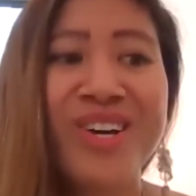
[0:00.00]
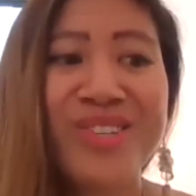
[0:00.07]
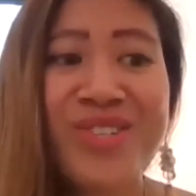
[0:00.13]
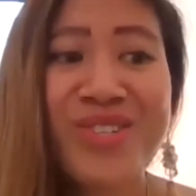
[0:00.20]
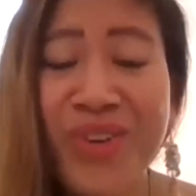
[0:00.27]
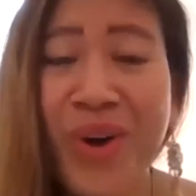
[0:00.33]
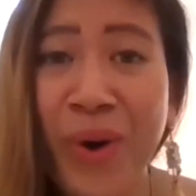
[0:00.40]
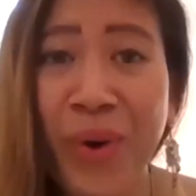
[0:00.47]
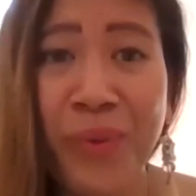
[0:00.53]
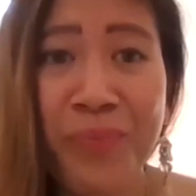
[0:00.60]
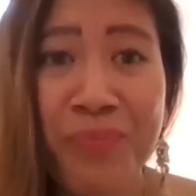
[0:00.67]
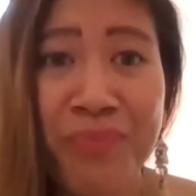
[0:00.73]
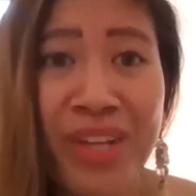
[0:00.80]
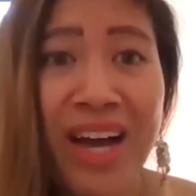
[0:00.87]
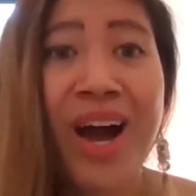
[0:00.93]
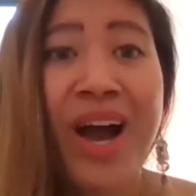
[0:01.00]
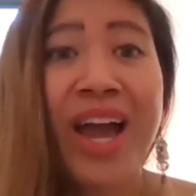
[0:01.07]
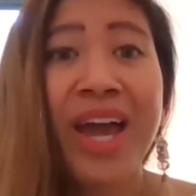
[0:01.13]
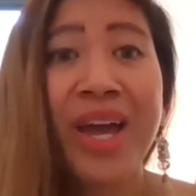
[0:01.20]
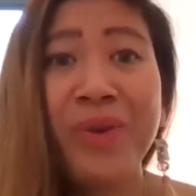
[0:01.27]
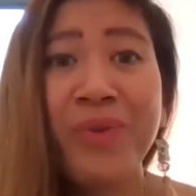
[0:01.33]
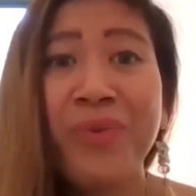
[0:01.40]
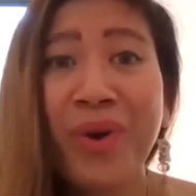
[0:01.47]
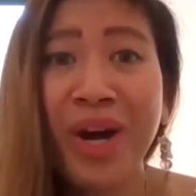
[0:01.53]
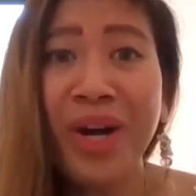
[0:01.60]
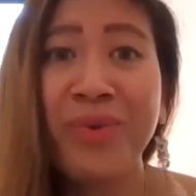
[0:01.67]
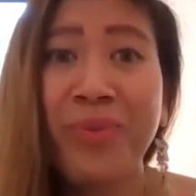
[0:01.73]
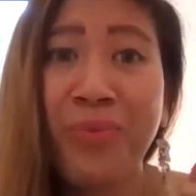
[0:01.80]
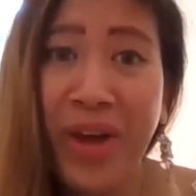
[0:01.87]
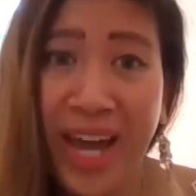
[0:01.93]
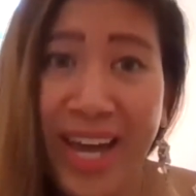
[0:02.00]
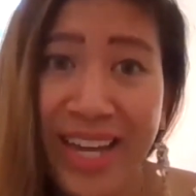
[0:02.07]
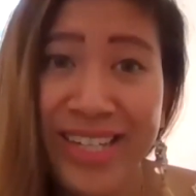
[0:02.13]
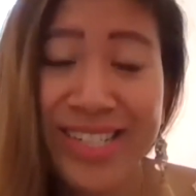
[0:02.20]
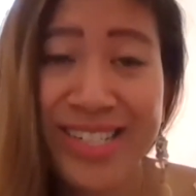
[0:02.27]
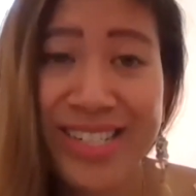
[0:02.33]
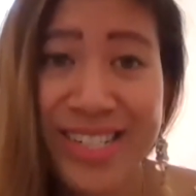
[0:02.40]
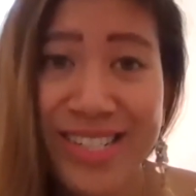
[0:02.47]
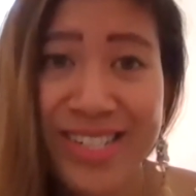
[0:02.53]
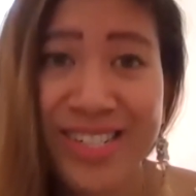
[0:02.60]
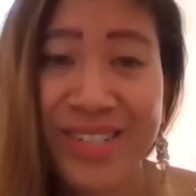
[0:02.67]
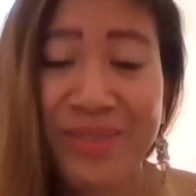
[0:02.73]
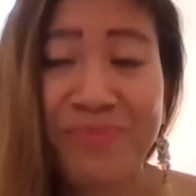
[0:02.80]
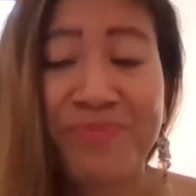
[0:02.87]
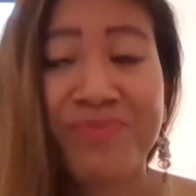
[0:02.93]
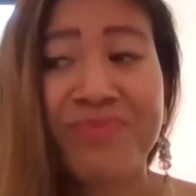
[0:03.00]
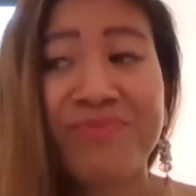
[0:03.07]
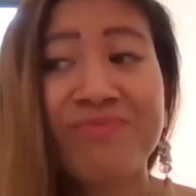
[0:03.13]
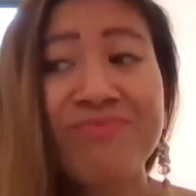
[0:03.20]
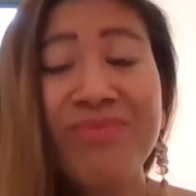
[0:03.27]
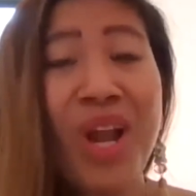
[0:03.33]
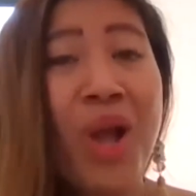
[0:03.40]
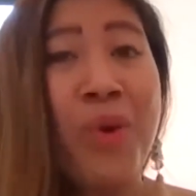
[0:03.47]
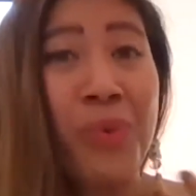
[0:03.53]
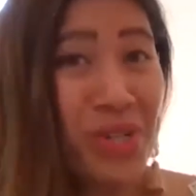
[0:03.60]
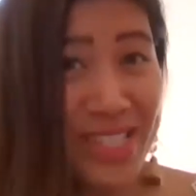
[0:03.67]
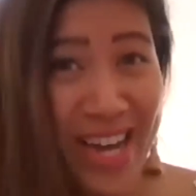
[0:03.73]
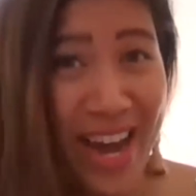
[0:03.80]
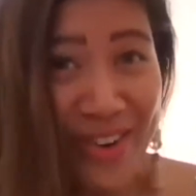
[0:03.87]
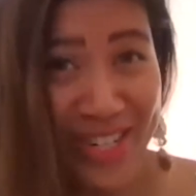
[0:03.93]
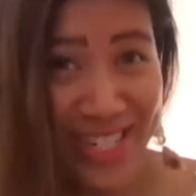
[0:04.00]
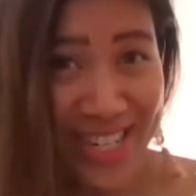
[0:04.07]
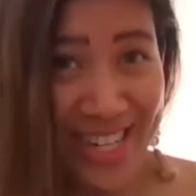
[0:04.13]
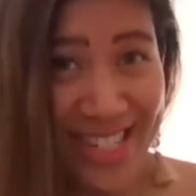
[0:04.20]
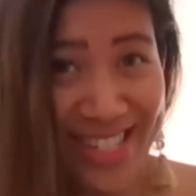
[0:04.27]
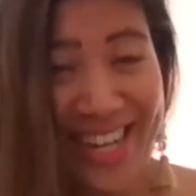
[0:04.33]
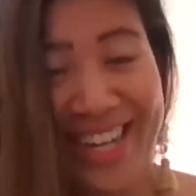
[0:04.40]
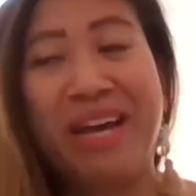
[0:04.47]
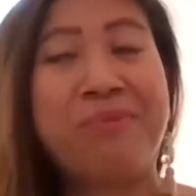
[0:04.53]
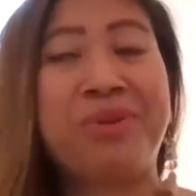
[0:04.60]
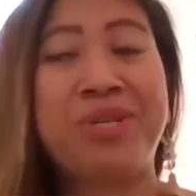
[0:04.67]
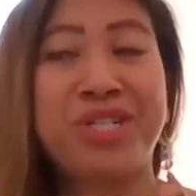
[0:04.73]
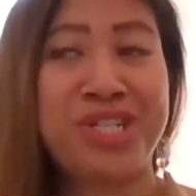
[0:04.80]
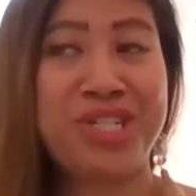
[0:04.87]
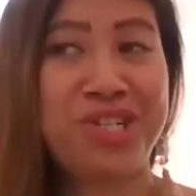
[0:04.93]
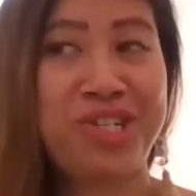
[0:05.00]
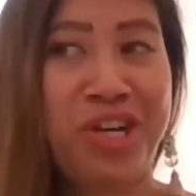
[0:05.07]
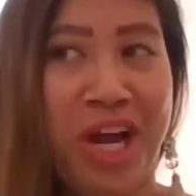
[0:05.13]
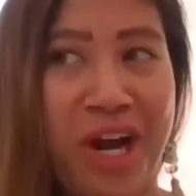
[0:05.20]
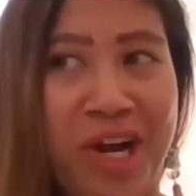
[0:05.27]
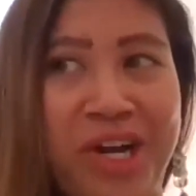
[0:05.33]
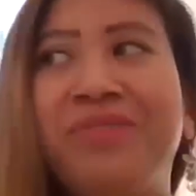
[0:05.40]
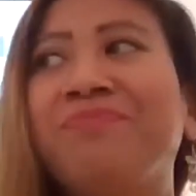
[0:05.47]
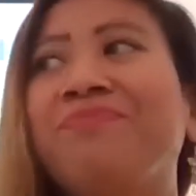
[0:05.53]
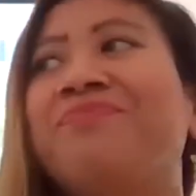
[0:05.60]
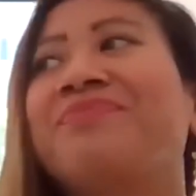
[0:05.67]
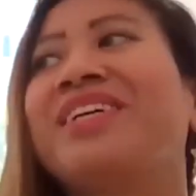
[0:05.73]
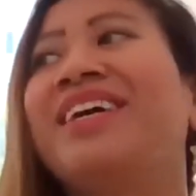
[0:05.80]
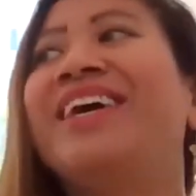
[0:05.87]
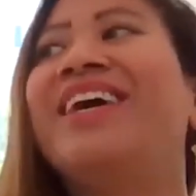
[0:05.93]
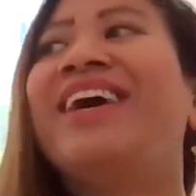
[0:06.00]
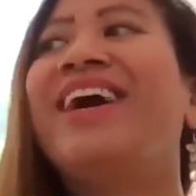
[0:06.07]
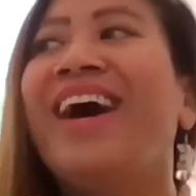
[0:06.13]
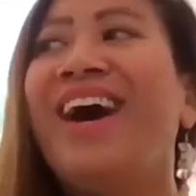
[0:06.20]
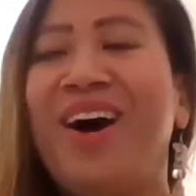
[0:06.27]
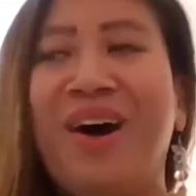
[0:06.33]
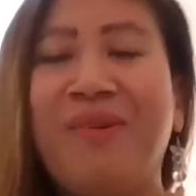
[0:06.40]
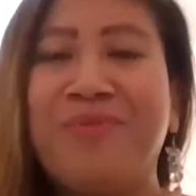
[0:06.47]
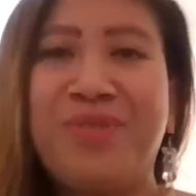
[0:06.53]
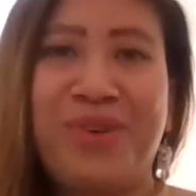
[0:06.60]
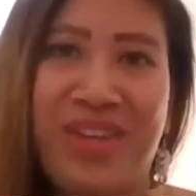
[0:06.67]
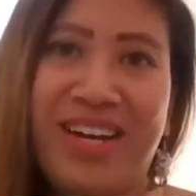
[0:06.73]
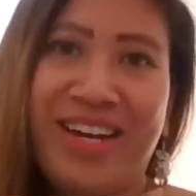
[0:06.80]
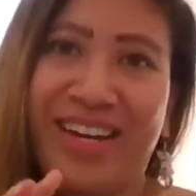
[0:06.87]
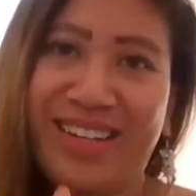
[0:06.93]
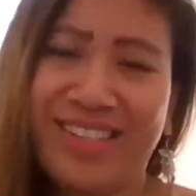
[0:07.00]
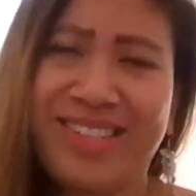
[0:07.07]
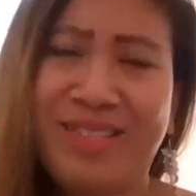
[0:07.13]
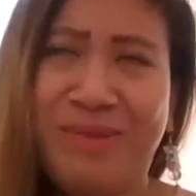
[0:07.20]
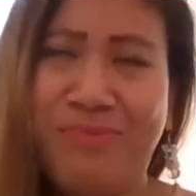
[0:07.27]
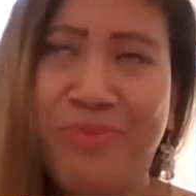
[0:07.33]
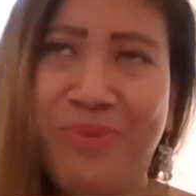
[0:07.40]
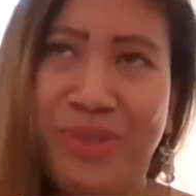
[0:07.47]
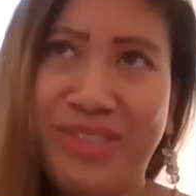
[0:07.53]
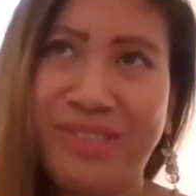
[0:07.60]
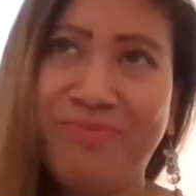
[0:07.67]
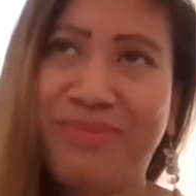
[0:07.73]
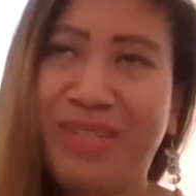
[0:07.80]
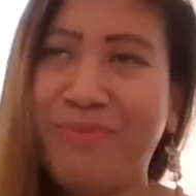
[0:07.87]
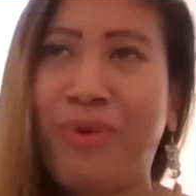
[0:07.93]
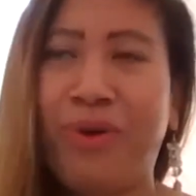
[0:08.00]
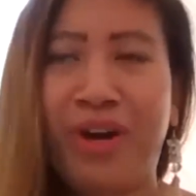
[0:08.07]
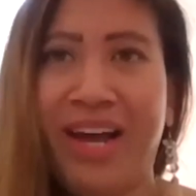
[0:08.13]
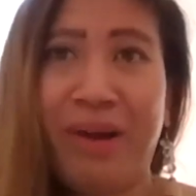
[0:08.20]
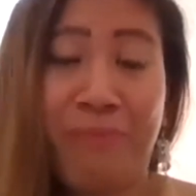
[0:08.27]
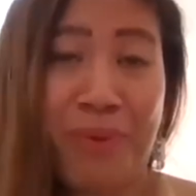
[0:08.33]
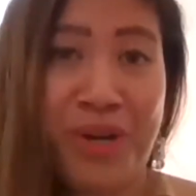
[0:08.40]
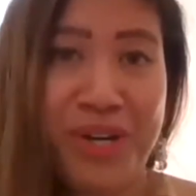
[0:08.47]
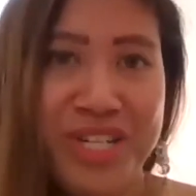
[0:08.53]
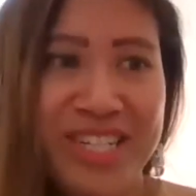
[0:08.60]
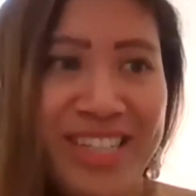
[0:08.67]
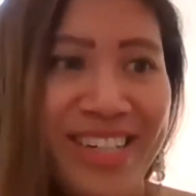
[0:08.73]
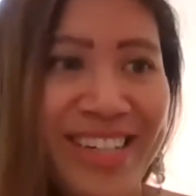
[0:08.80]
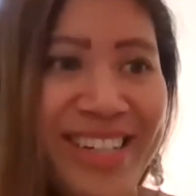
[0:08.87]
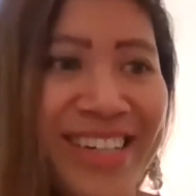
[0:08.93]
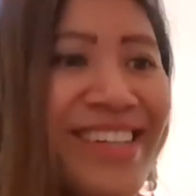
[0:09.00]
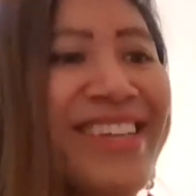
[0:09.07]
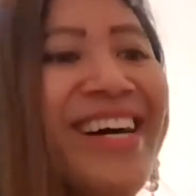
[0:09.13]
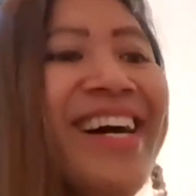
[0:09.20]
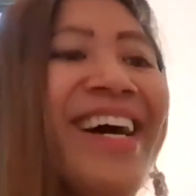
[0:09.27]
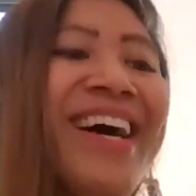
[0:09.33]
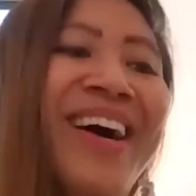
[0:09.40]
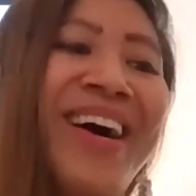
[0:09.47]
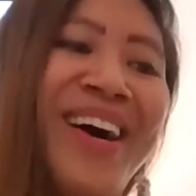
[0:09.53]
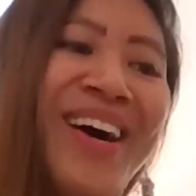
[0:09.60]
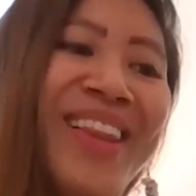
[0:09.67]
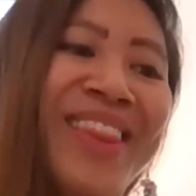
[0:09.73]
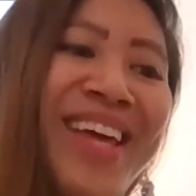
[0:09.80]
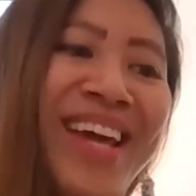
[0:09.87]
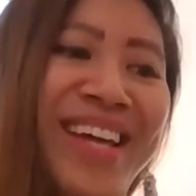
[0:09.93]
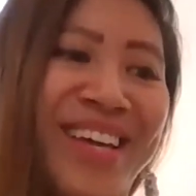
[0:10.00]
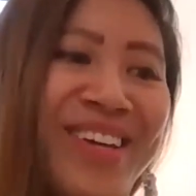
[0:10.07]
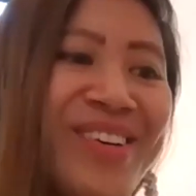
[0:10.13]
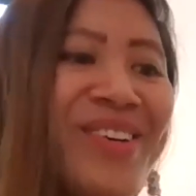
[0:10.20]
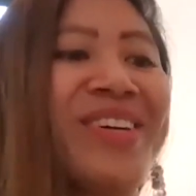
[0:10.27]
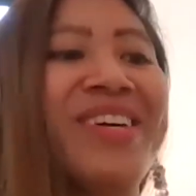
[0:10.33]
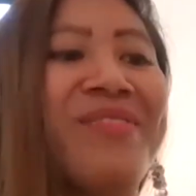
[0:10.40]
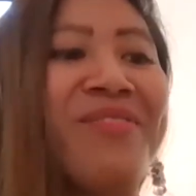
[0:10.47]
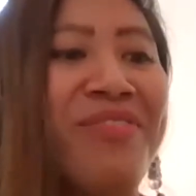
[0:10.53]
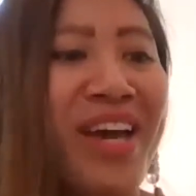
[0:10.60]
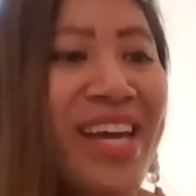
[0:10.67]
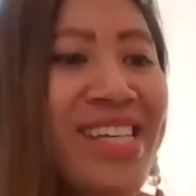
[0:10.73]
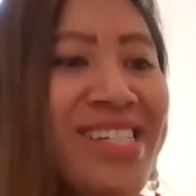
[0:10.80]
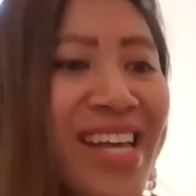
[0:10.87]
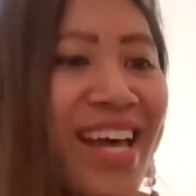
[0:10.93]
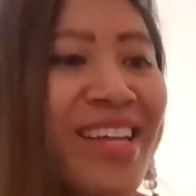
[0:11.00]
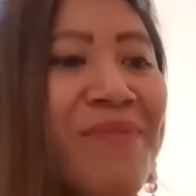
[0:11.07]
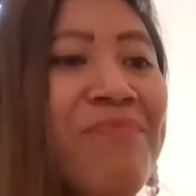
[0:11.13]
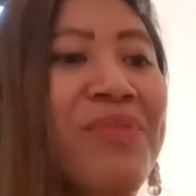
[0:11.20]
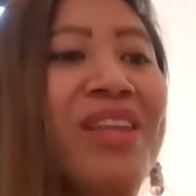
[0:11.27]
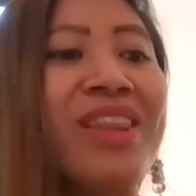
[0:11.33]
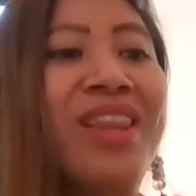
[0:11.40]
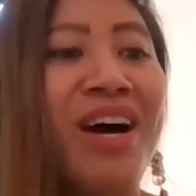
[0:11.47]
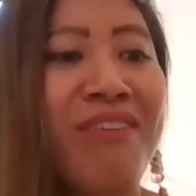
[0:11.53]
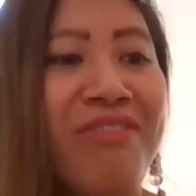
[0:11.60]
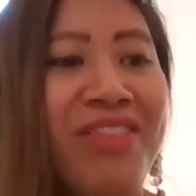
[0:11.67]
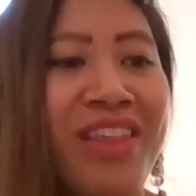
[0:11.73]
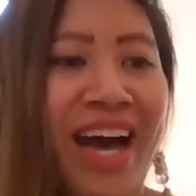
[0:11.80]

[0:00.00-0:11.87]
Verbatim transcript: So, in what ways was I resisting? Let me just share um, so that it will be more like personal. Oh, thank you. Faye said, love